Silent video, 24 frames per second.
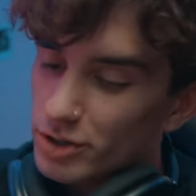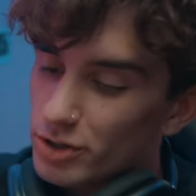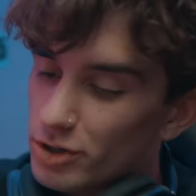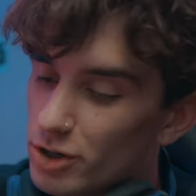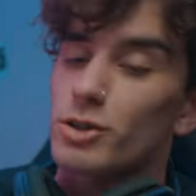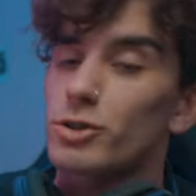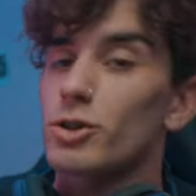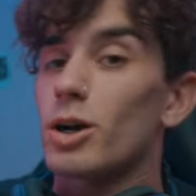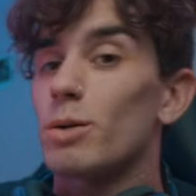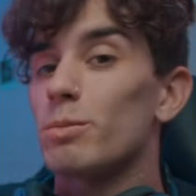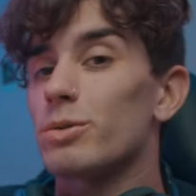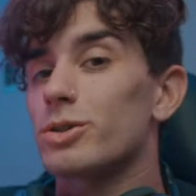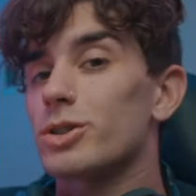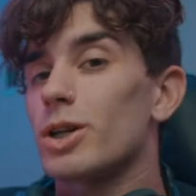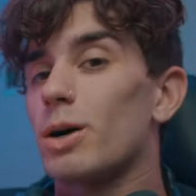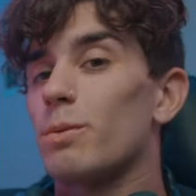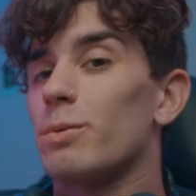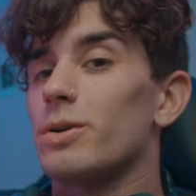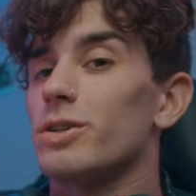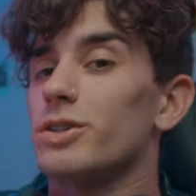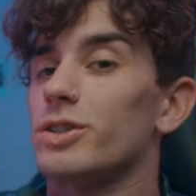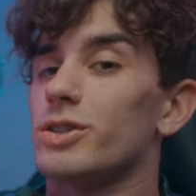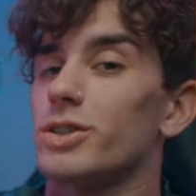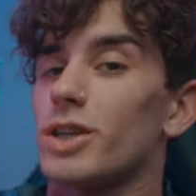You know? So I'm going to
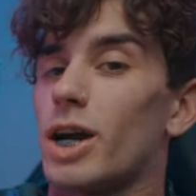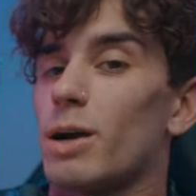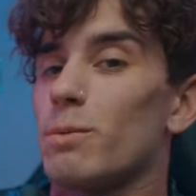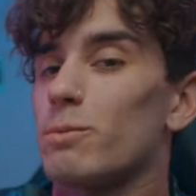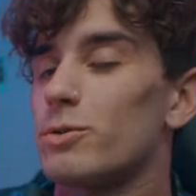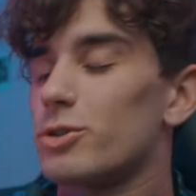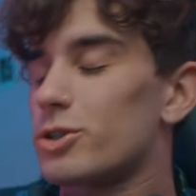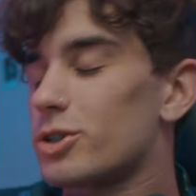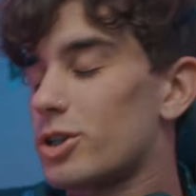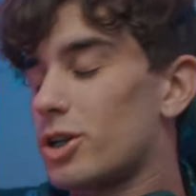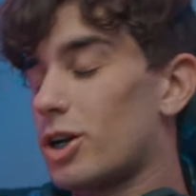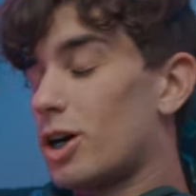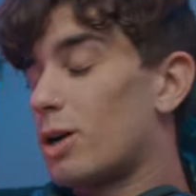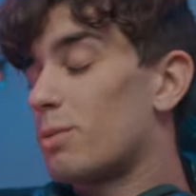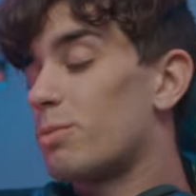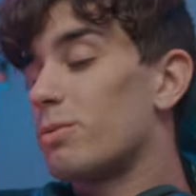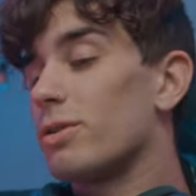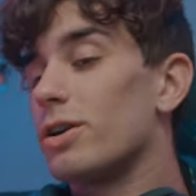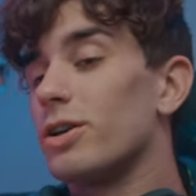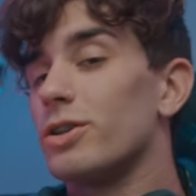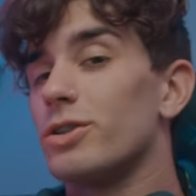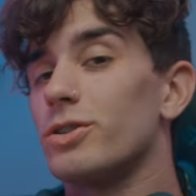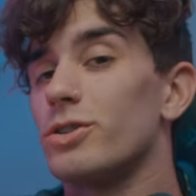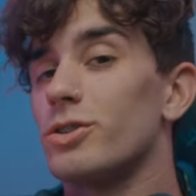stop wasting time. We're just going to hop
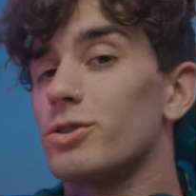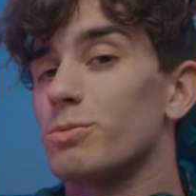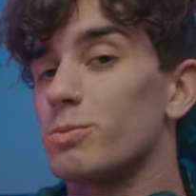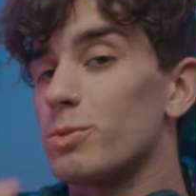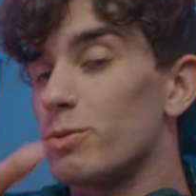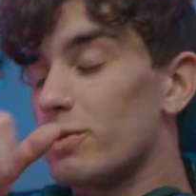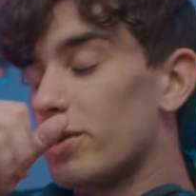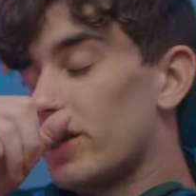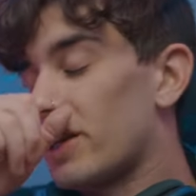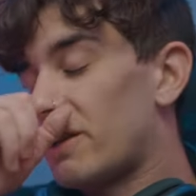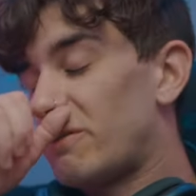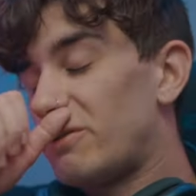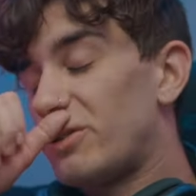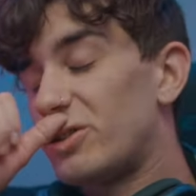right into this movie.